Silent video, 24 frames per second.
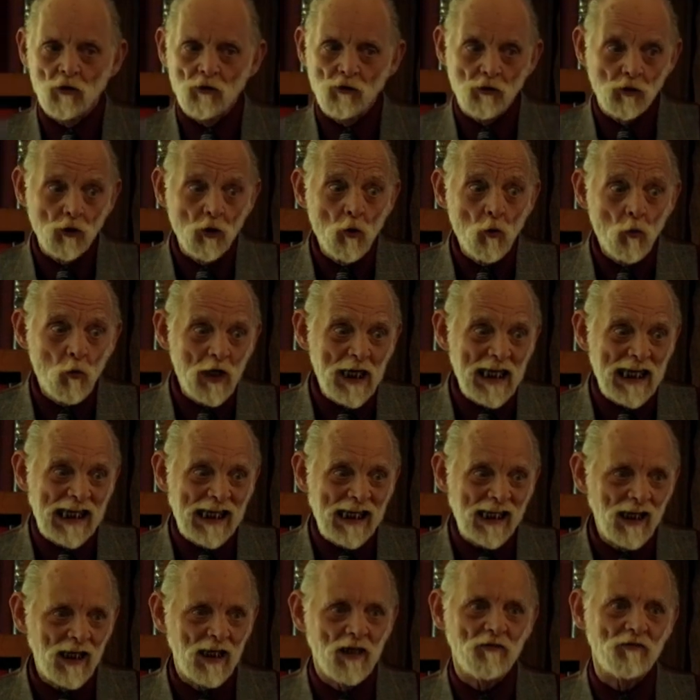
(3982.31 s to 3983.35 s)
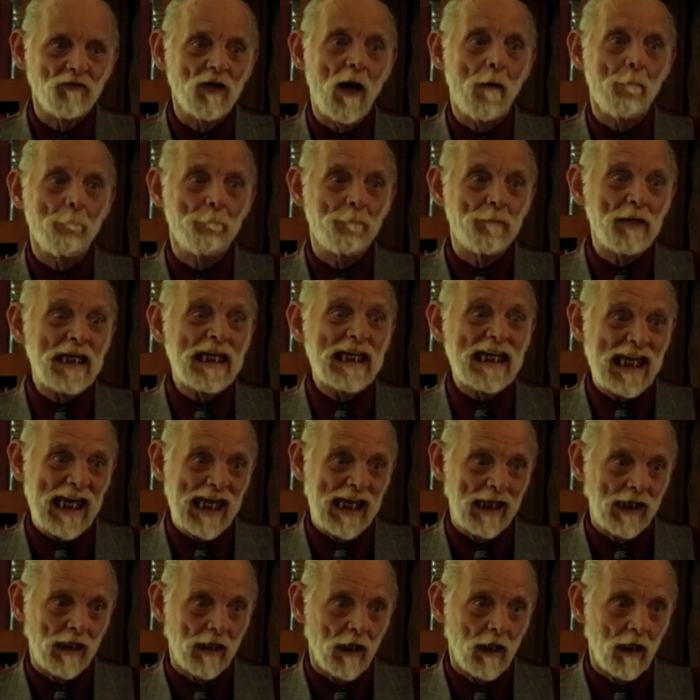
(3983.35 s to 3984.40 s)
Doing is not
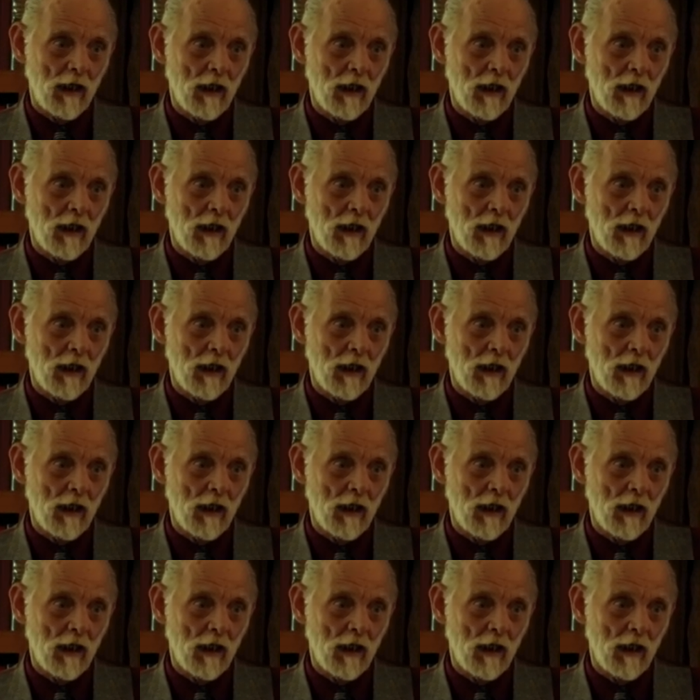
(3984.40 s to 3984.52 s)
being.